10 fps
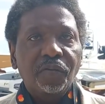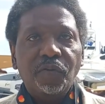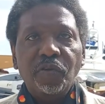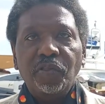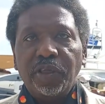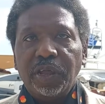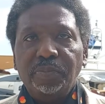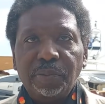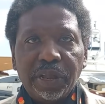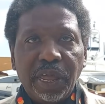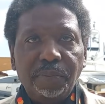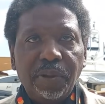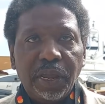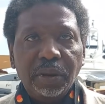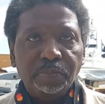for the Obama
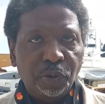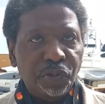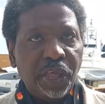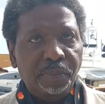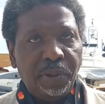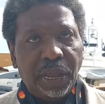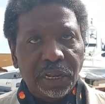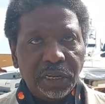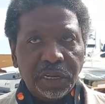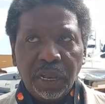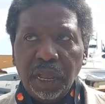campaign, both campaigns.